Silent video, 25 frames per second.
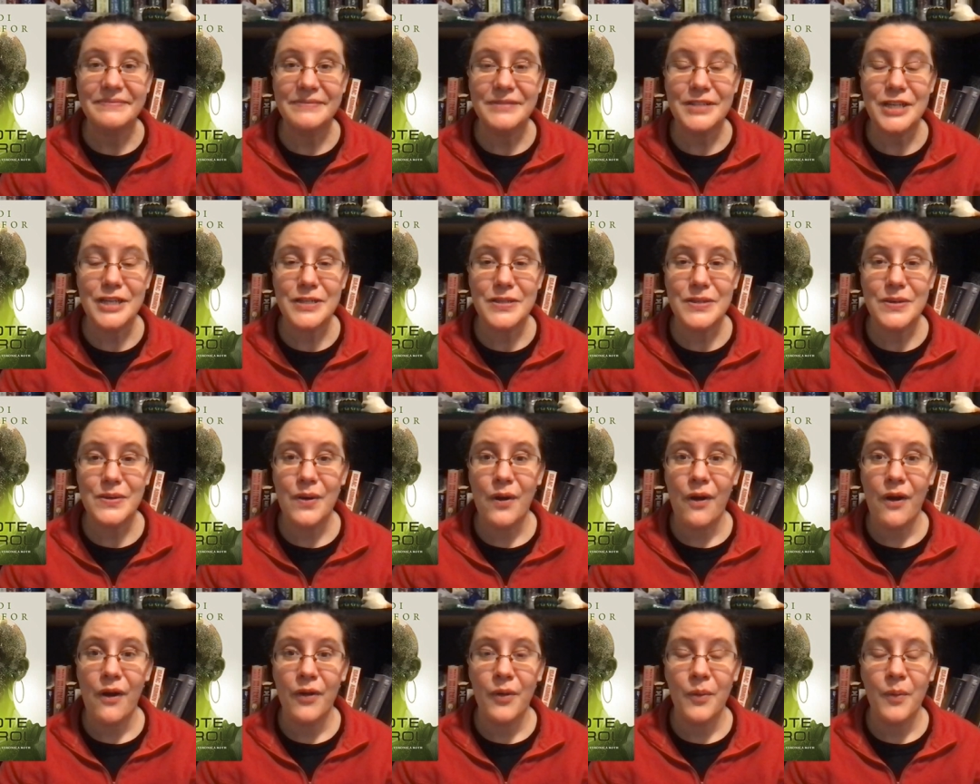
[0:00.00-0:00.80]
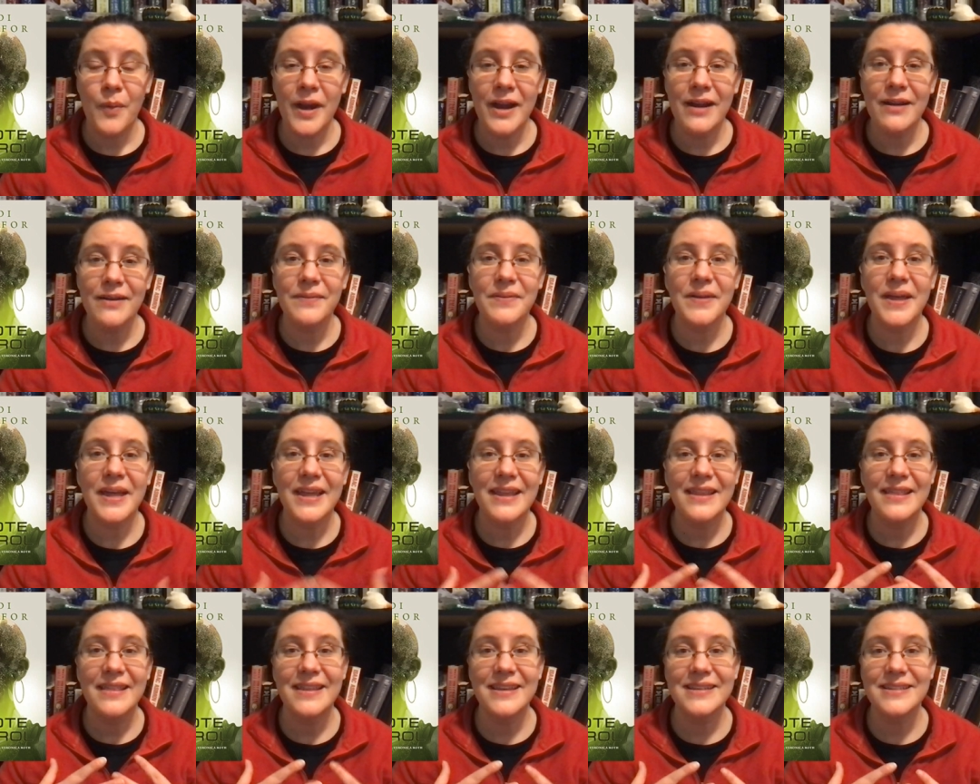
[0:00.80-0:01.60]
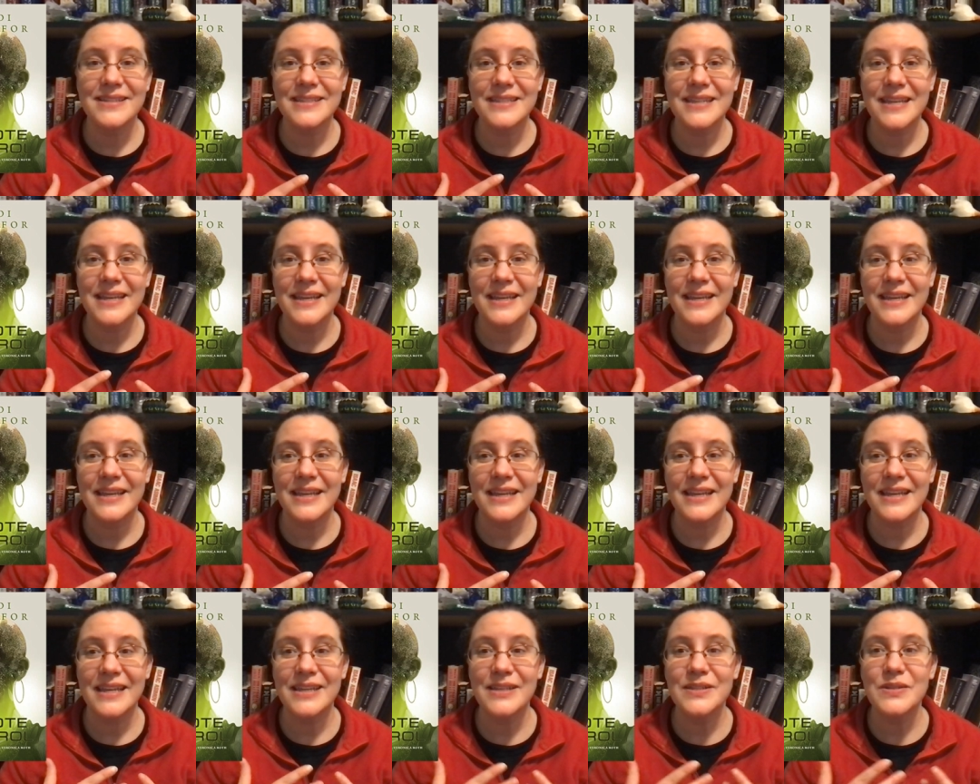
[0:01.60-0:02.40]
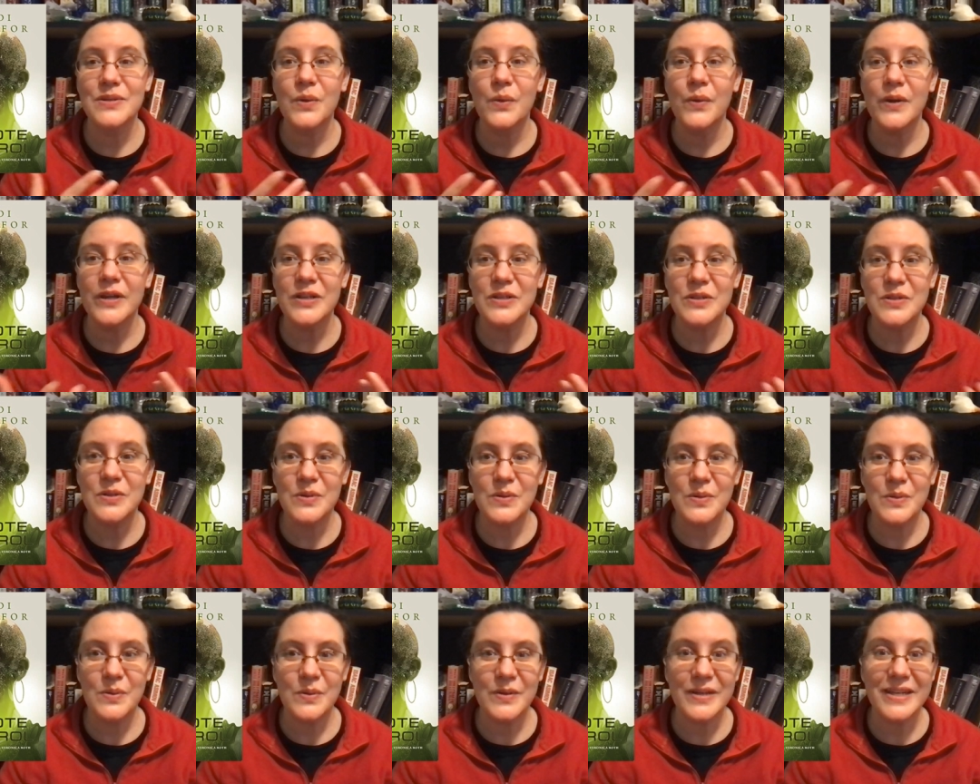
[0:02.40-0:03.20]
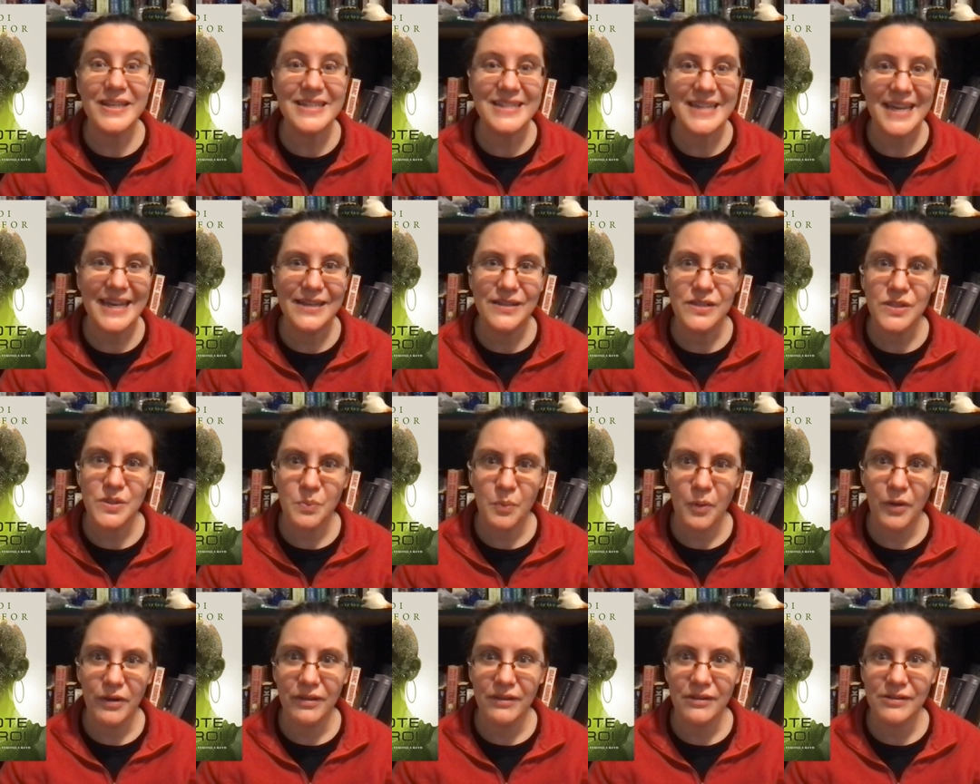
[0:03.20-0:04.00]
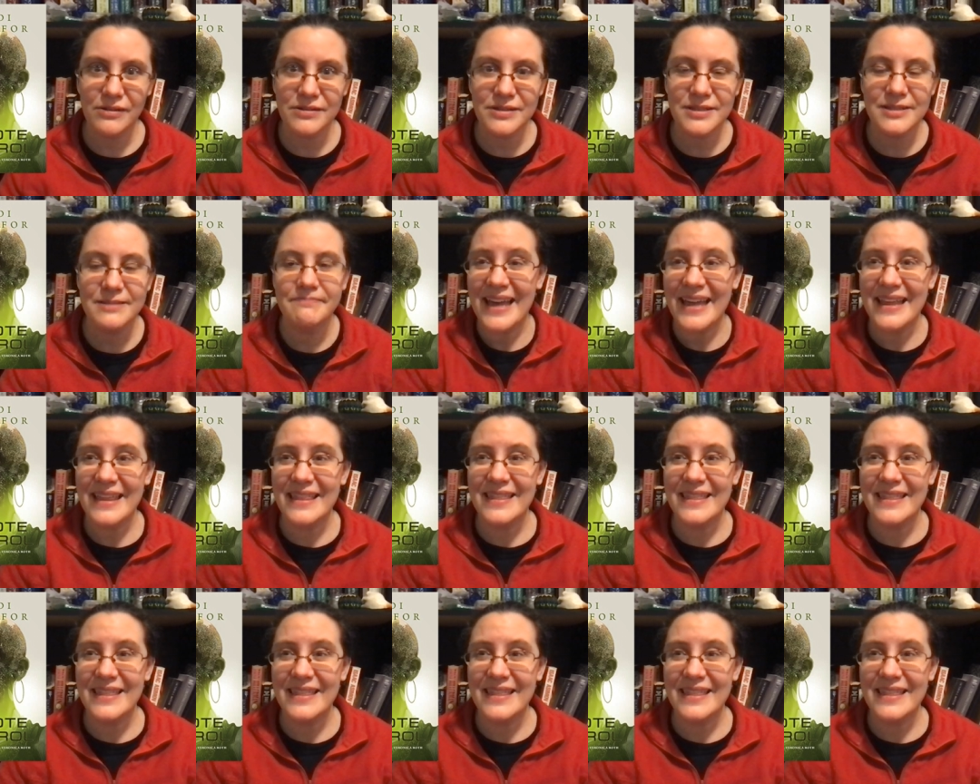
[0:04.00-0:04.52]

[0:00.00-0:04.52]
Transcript: Just so you're all aware, this is going to contain spoilers.